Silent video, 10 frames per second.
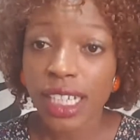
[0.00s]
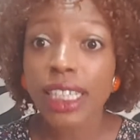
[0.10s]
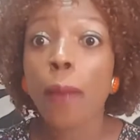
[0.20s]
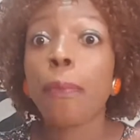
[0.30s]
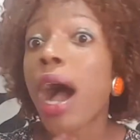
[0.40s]

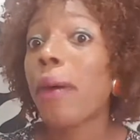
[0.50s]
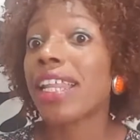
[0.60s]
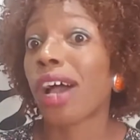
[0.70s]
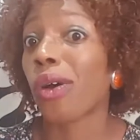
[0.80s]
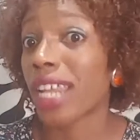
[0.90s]
the power
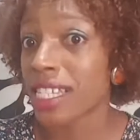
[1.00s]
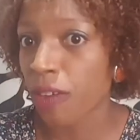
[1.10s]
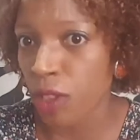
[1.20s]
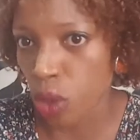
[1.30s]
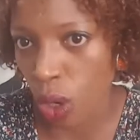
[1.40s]
that God has
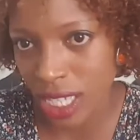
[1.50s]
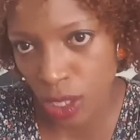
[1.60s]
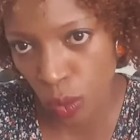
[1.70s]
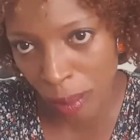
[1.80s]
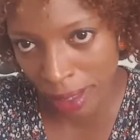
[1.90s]
given to us as
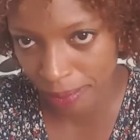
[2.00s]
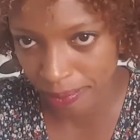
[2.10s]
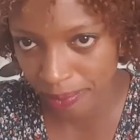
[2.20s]
women.